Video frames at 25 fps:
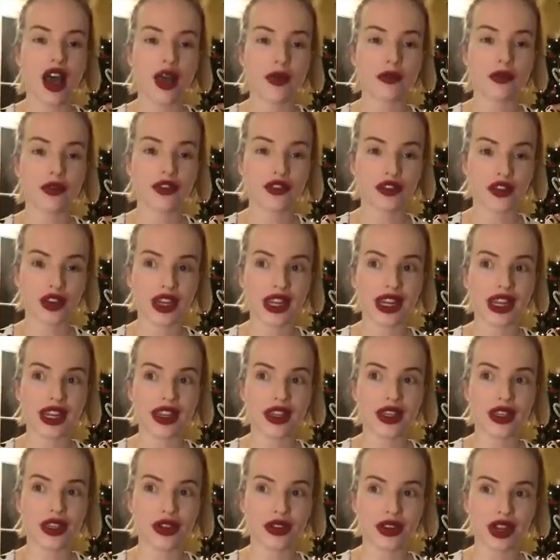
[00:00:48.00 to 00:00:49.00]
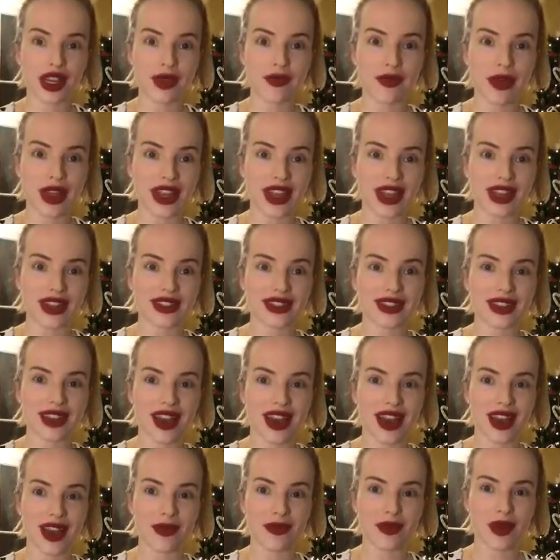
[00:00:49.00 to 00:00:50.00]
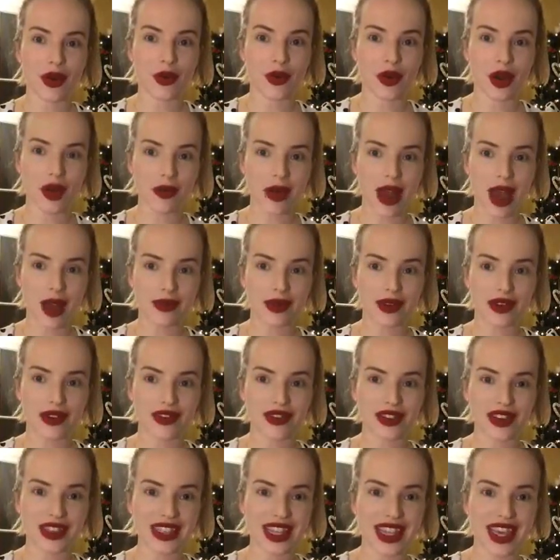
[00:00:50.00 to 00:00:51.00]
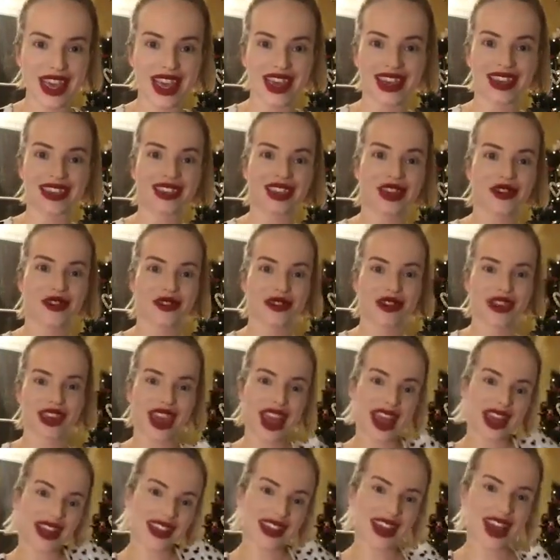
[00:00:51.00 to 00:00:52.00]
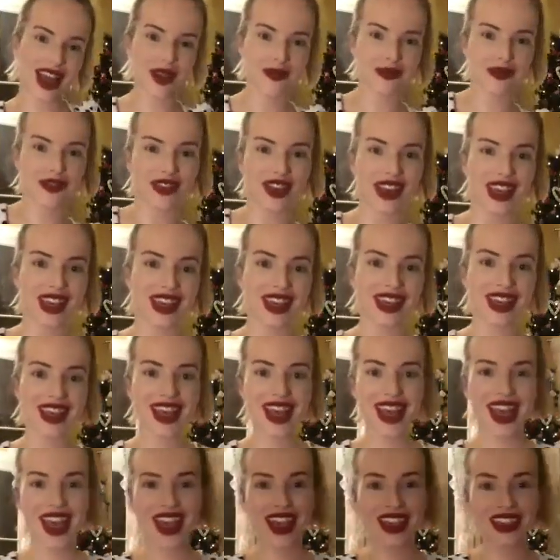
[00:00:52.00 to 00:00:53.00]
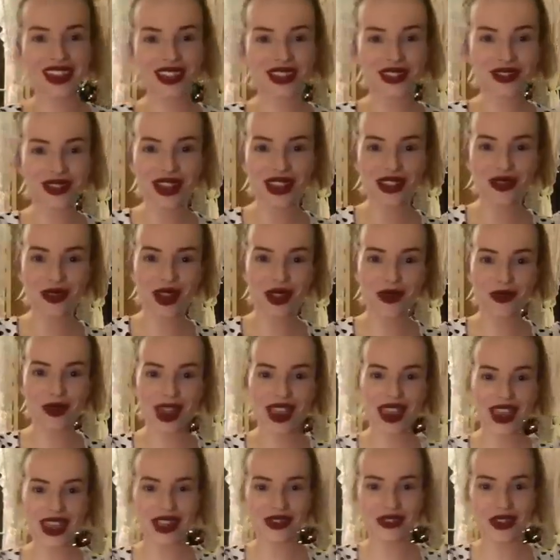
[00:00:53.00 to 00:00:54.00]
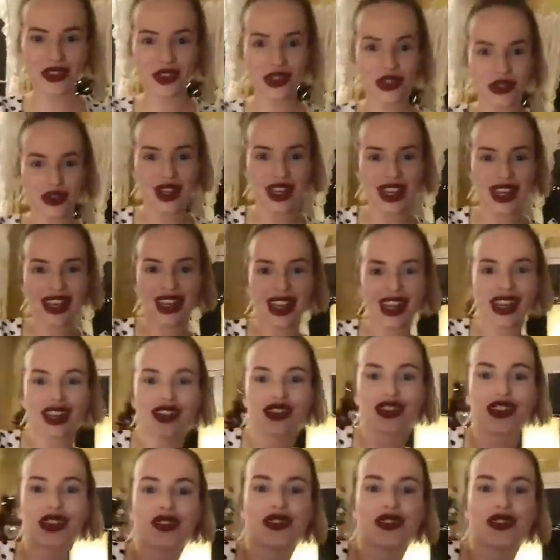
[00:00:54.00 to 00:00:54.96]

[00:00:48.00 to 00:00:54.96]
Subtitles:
free 30-minute warm-up for singing. So get comfy and do this with me. And if you're joining later, you